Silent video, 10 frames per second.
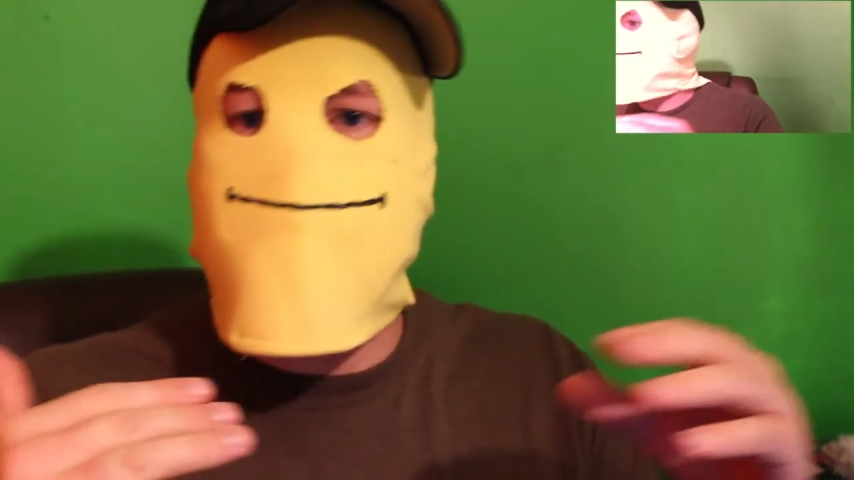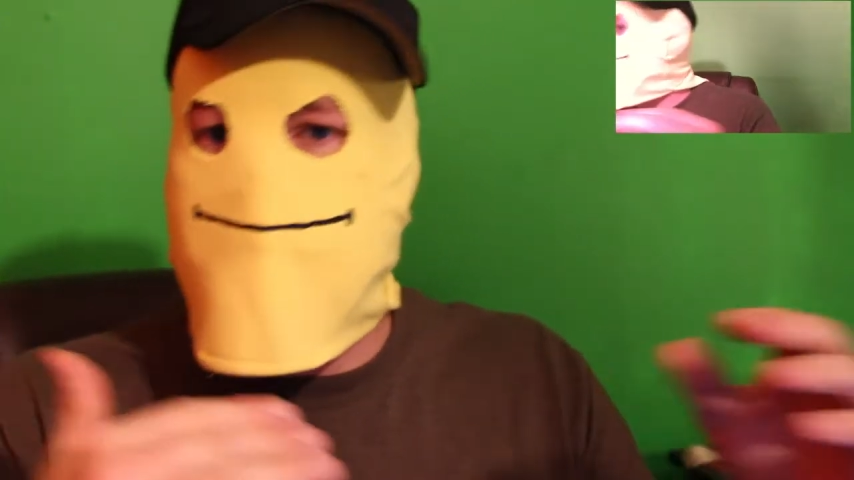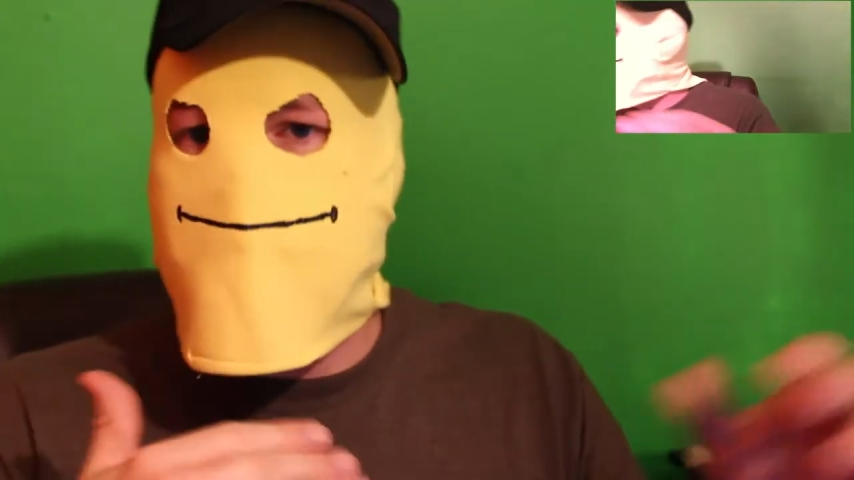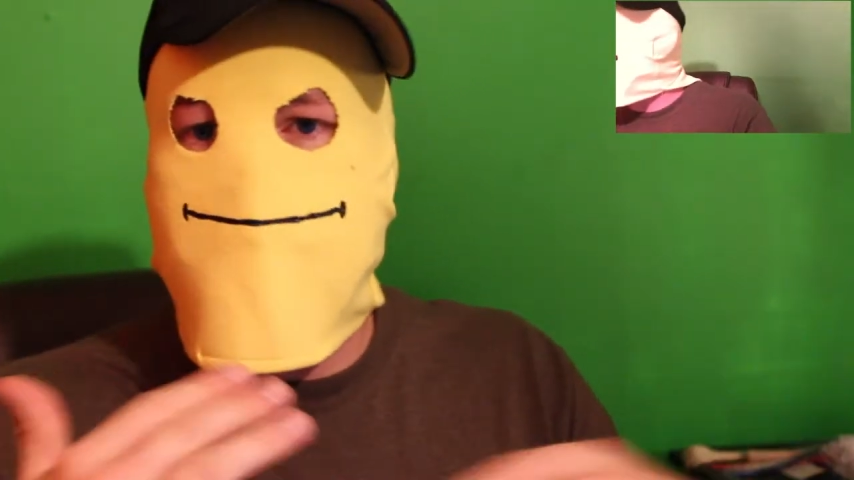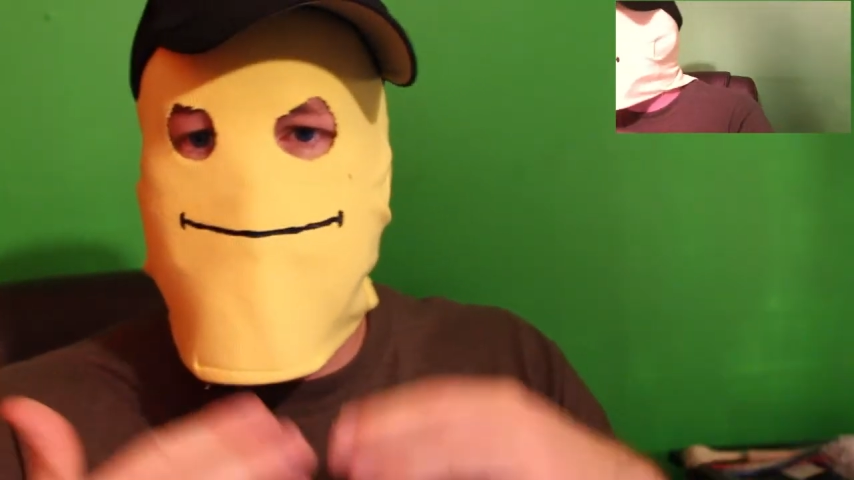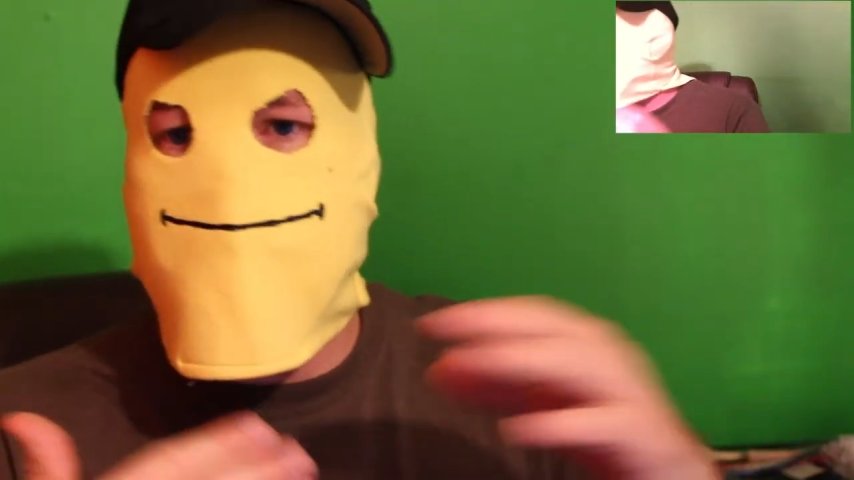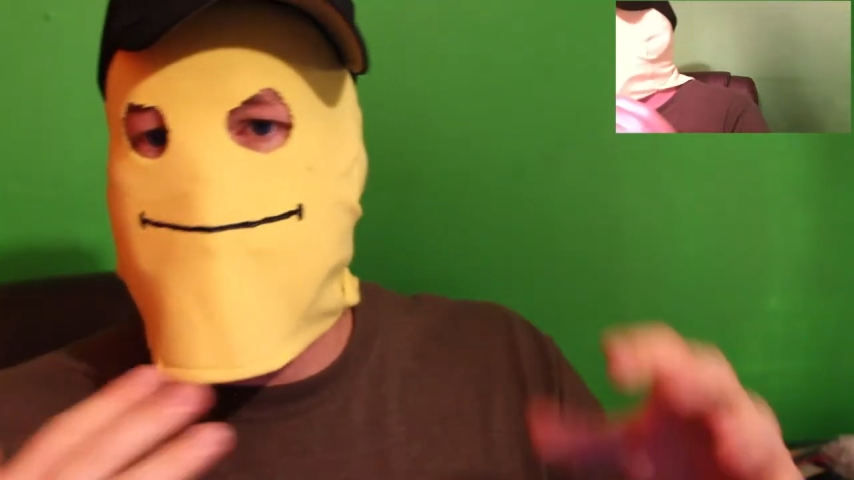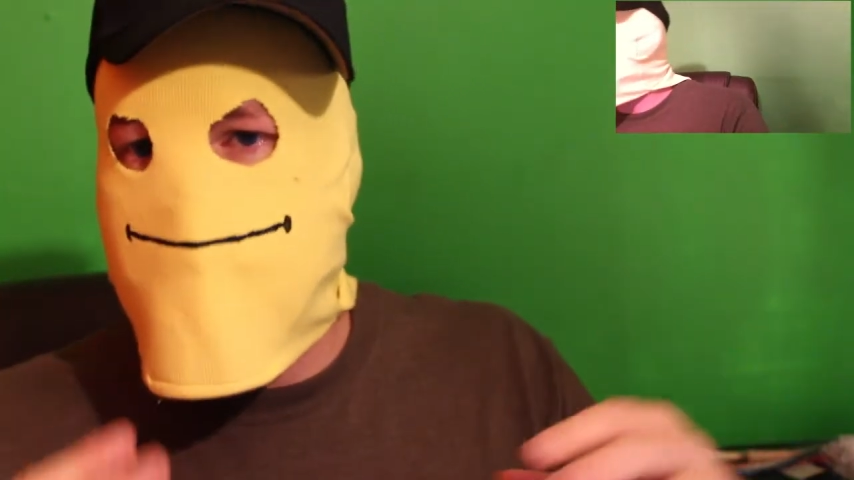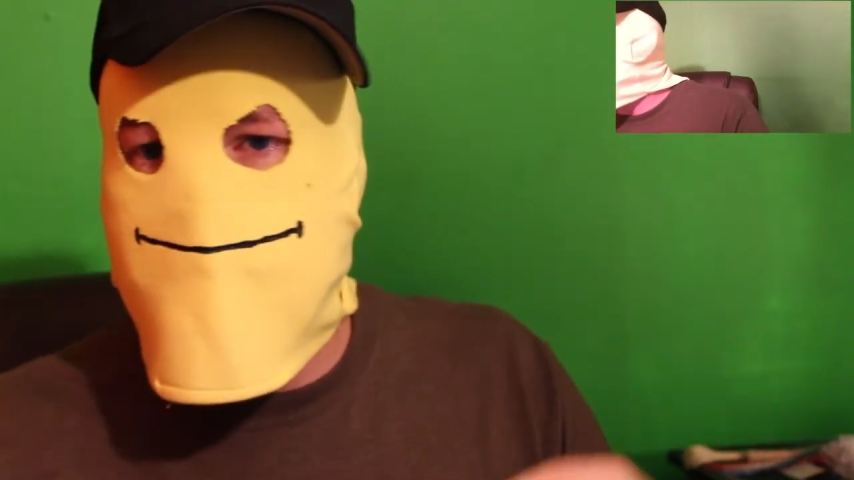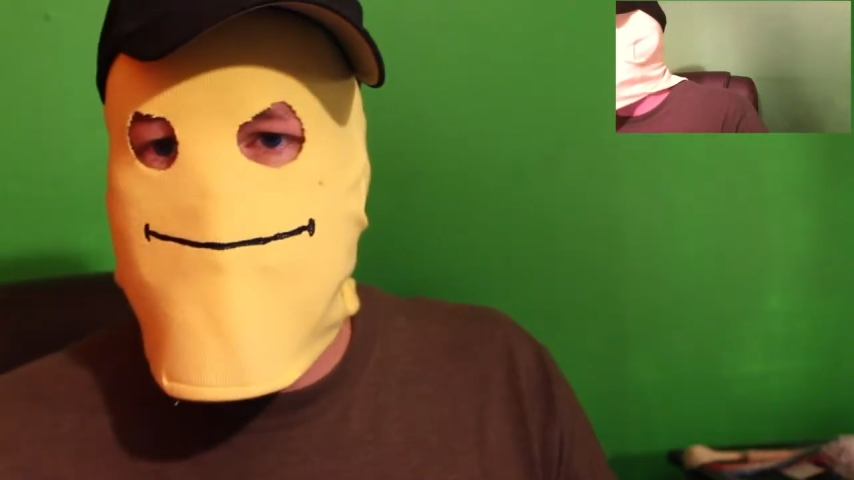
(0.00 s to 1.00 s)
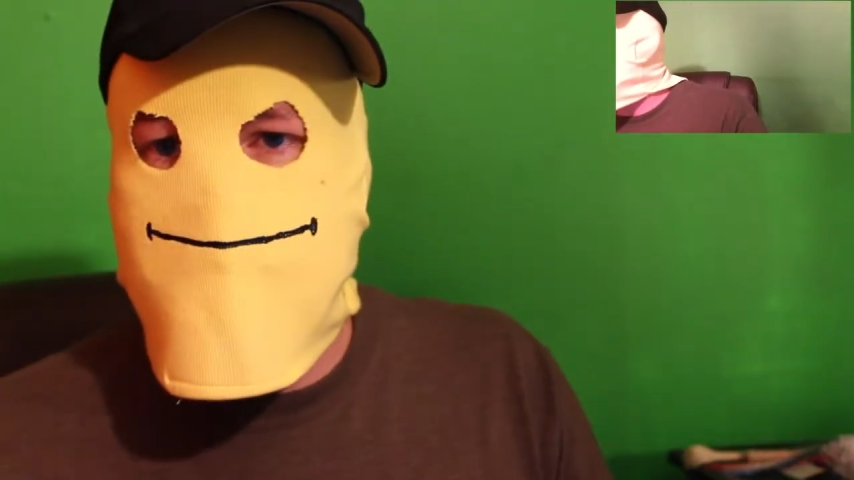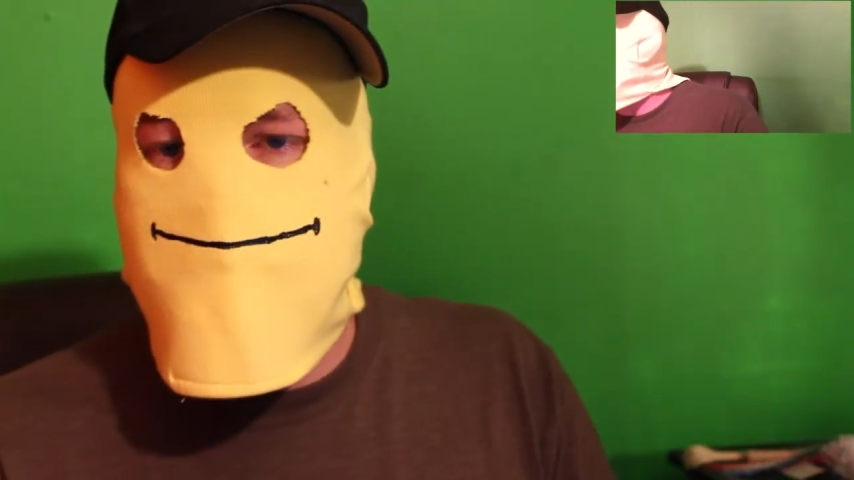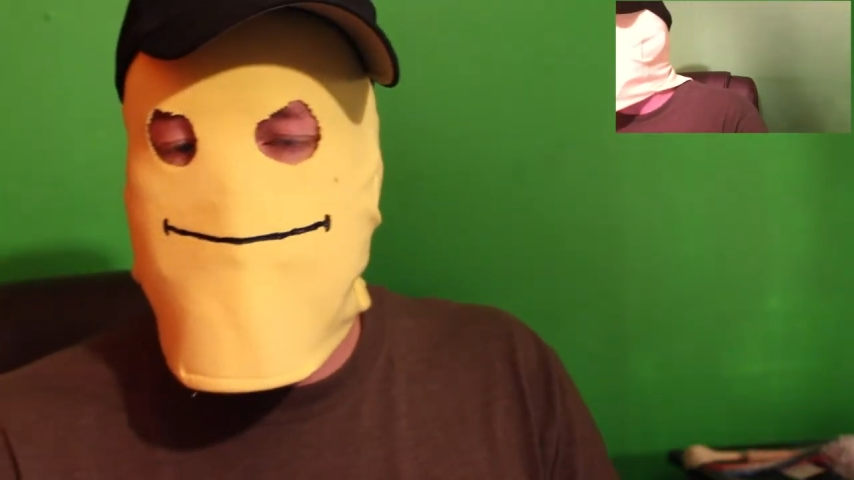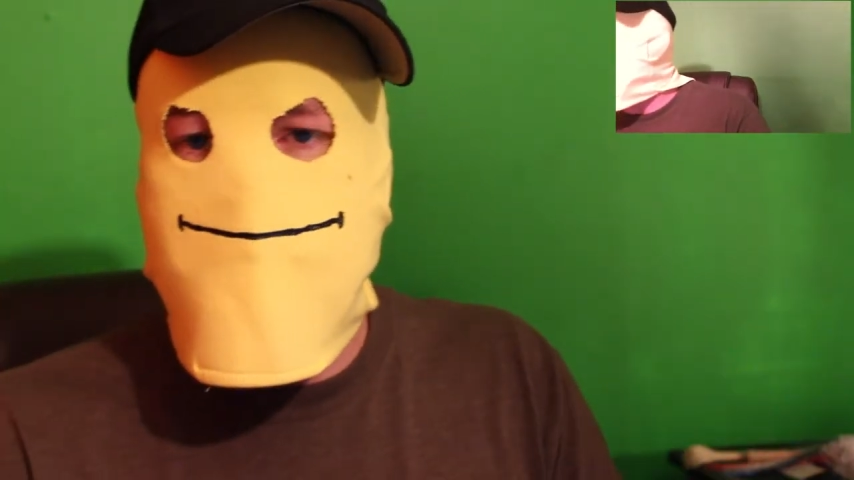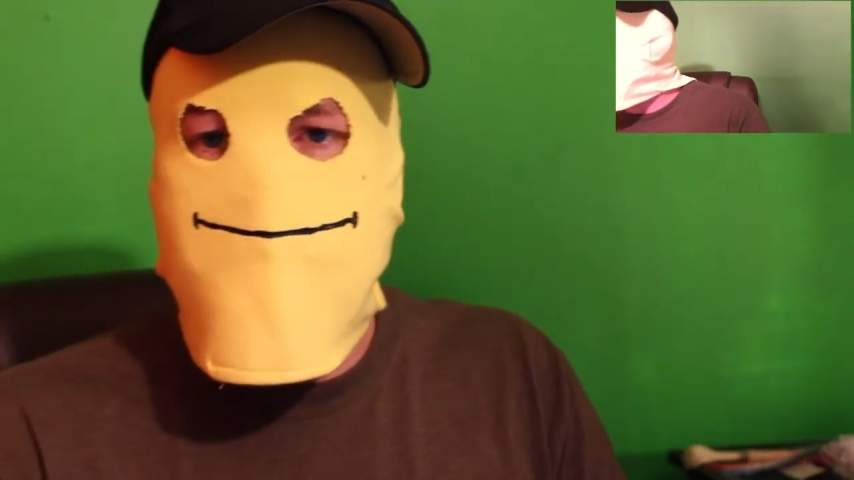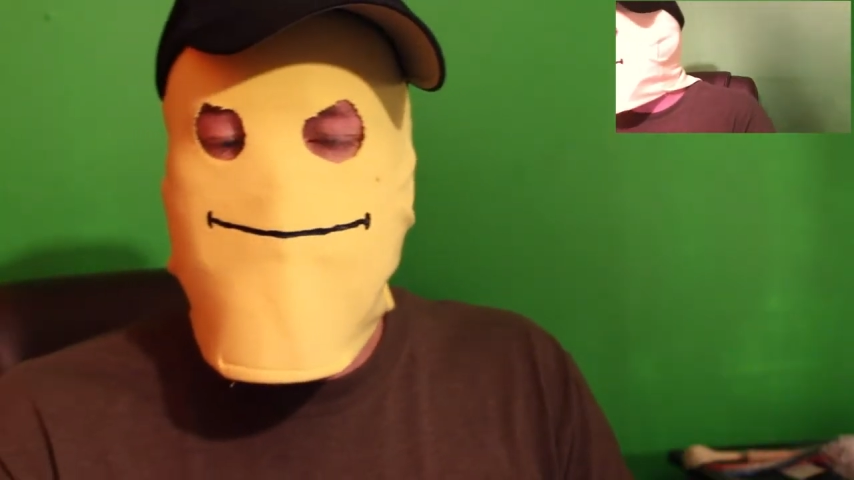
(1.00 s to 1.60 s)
like Google Plus and